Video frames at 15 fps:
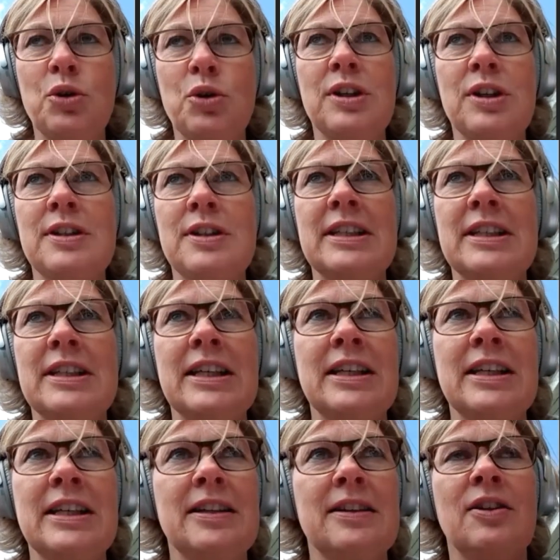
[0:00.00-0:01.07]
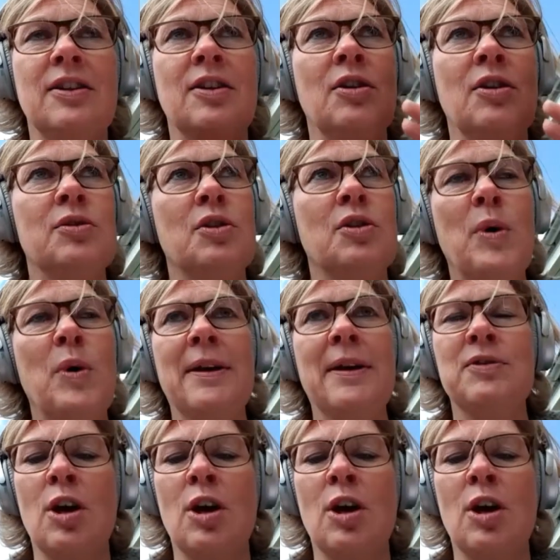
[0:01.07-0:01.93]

you can see the waves